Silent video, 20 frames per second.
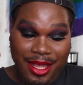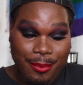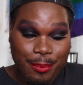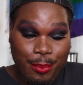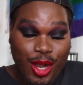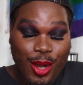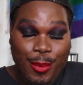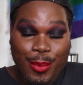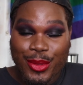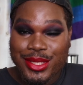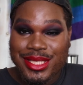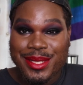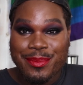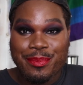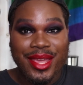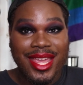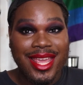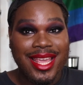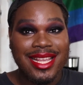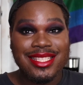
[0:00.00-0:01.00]
purples and
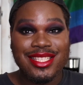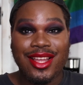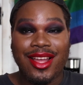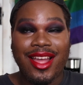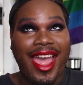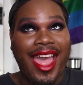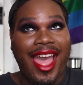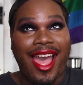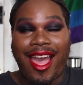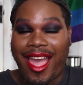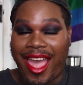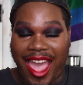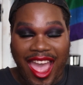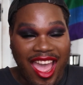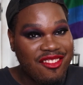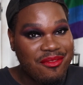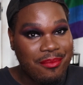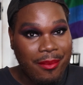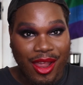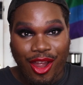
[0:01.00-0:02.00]
pinks
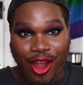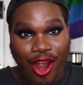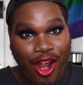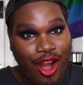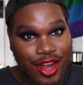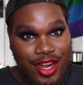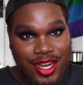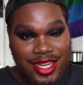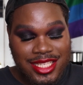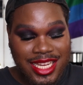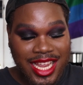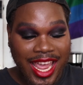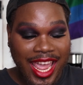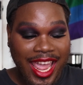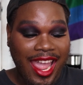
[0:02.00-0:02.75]
have my heart,